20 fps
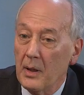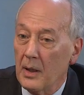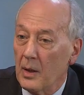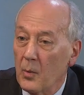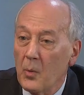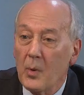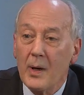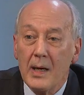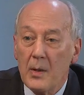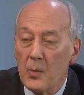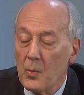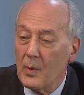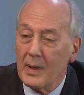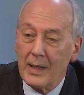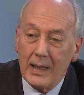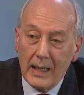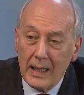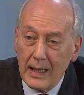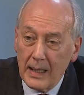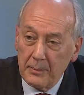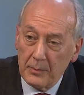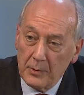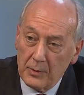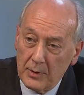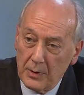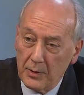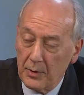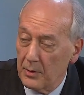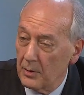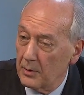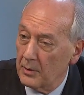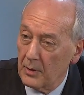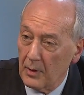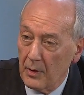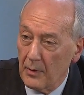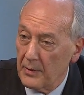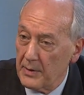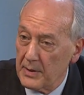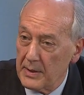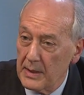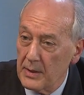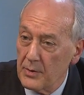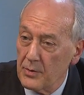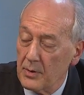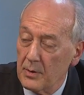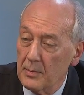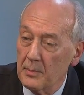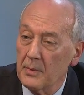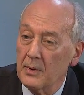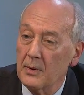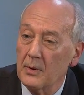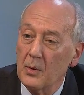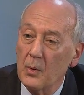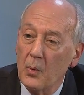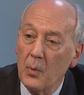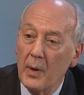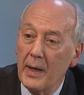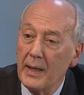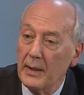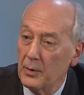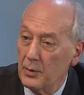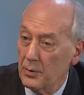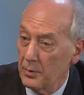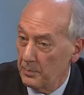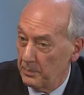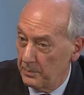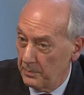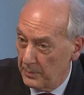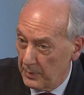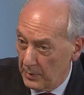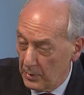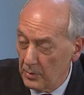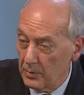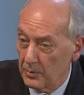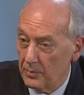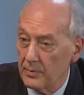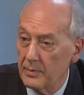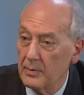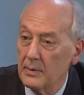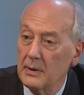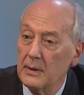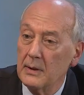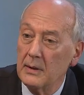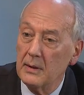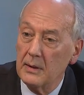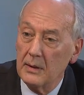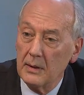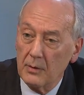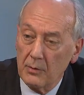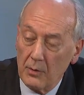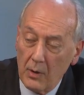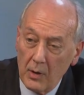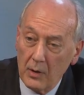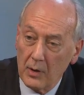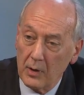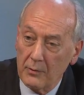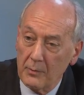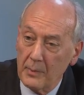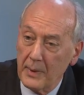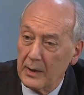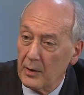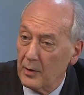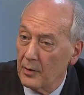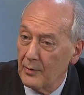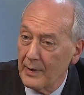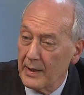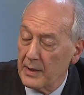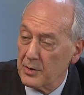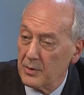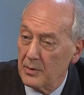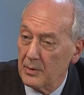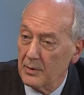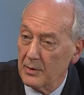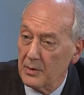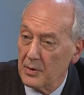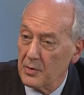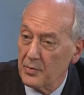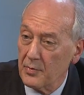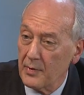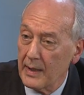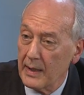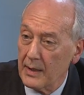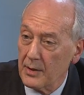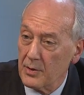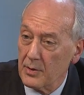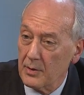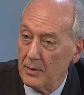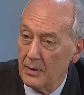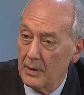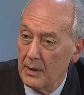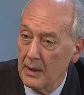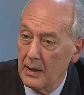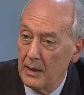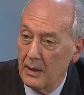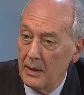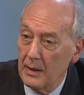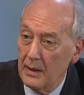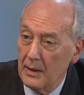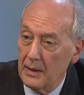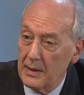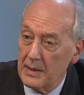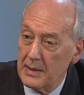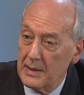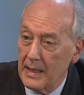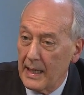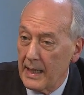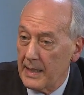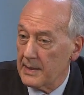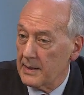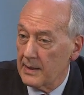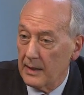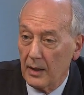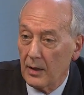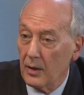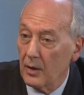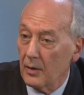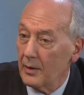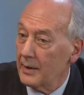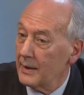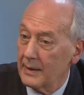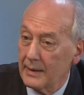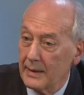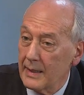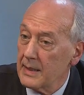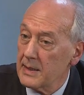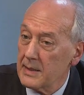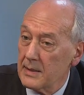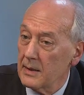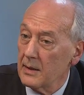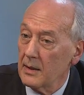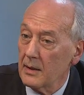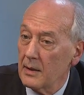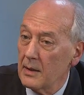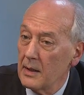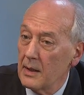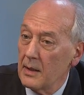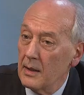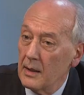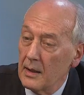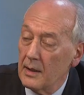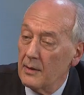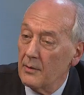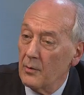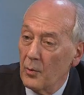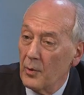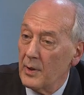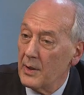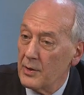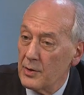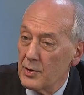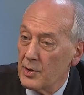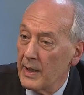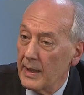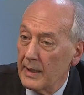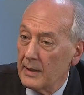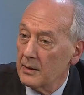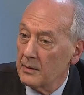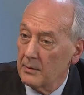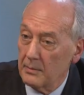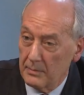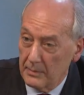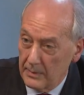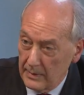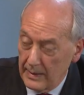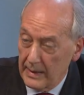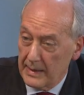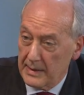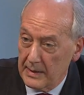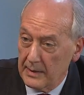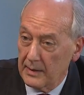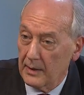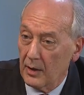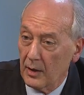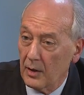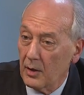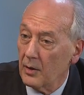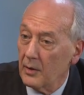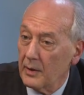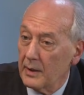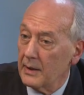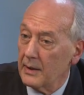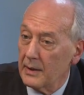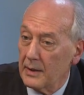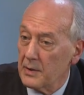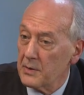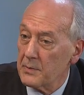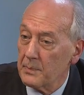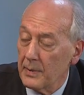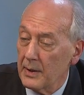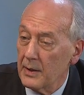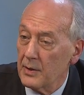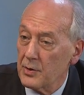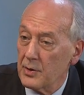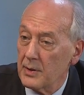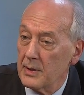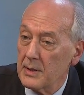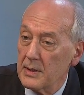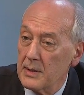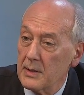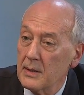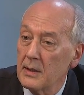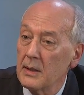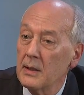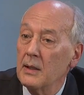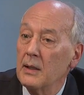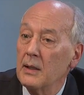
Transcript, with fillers: Well, when we come to acute coronary syndrome, the way to prove the role of microvascular dysfunction is acetylcholine testing. Mm -hmm. If we inject acetylcholine these patients,